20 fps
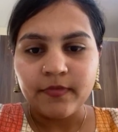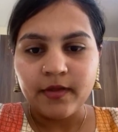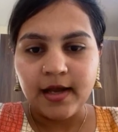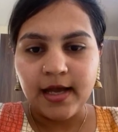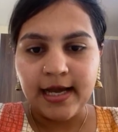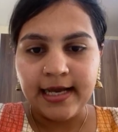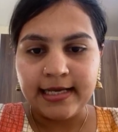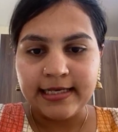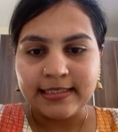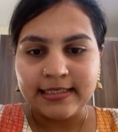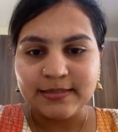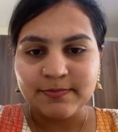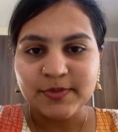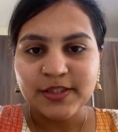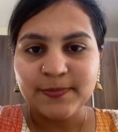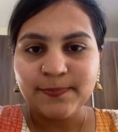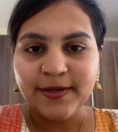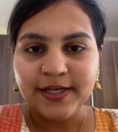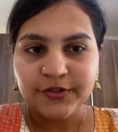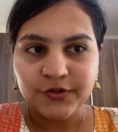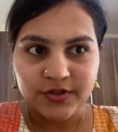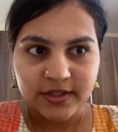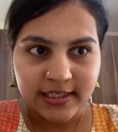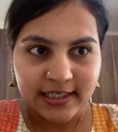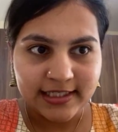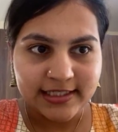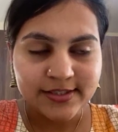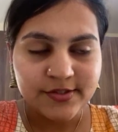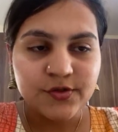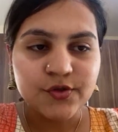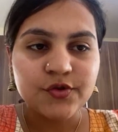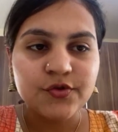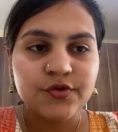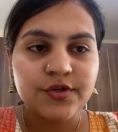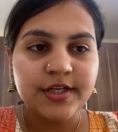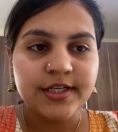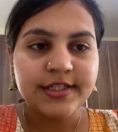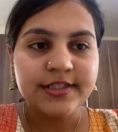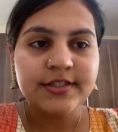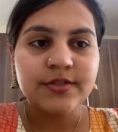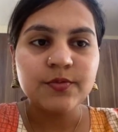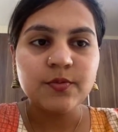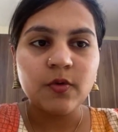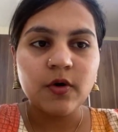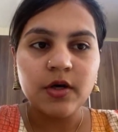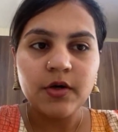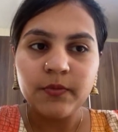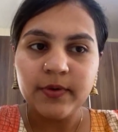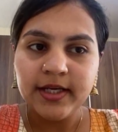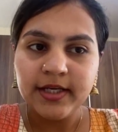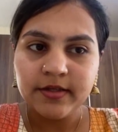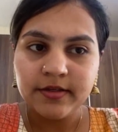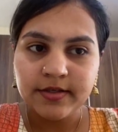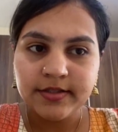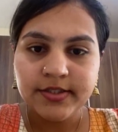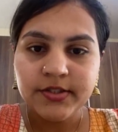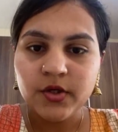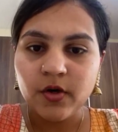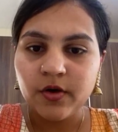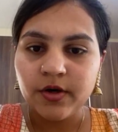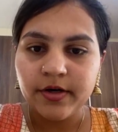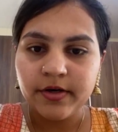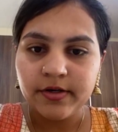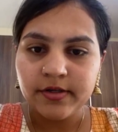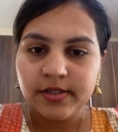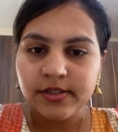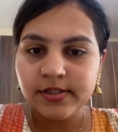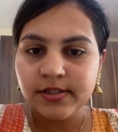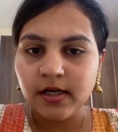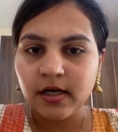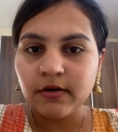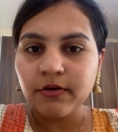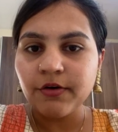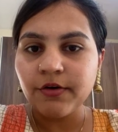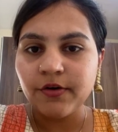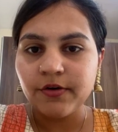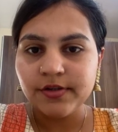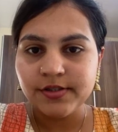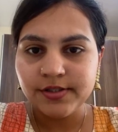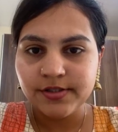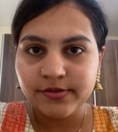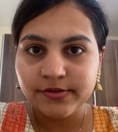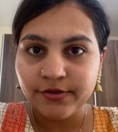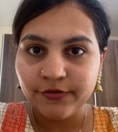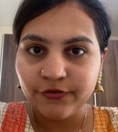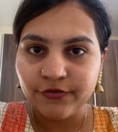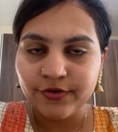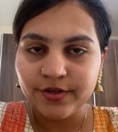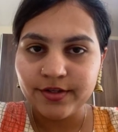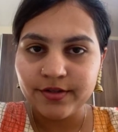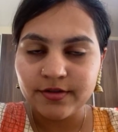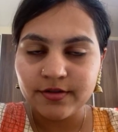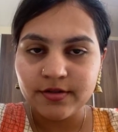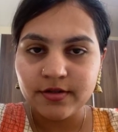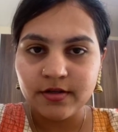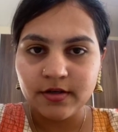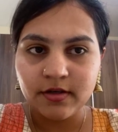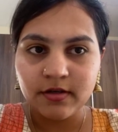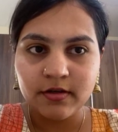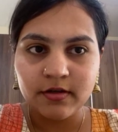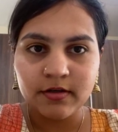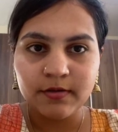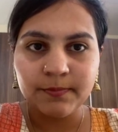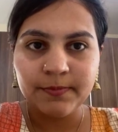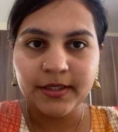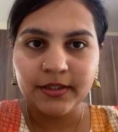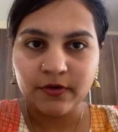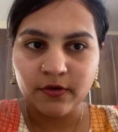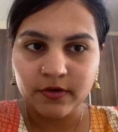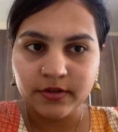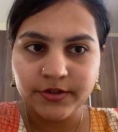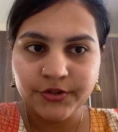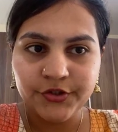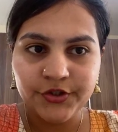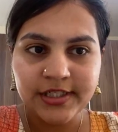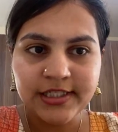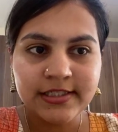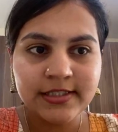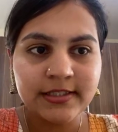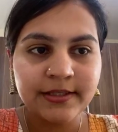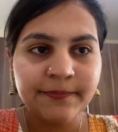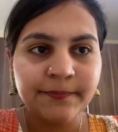and I'm specialized to treat swallowing disorders across different pathologies.